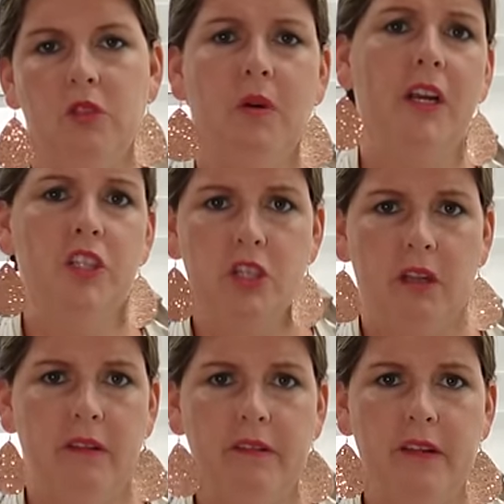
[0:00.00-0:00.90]

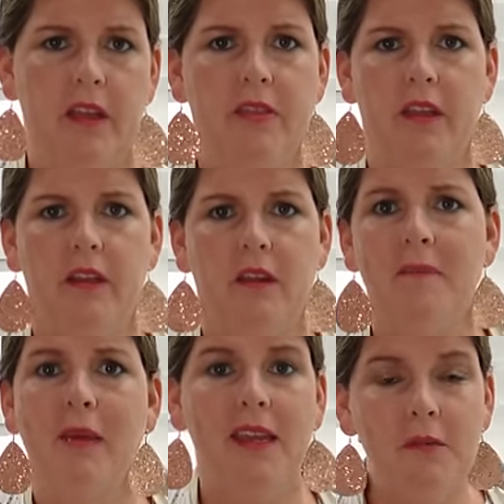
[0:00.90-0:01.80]
directions, and
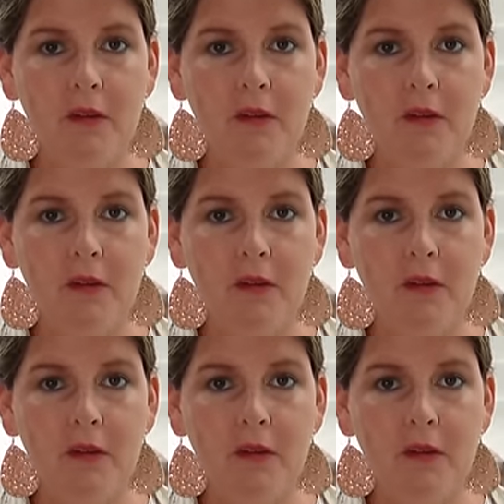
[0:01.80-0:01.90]
then make it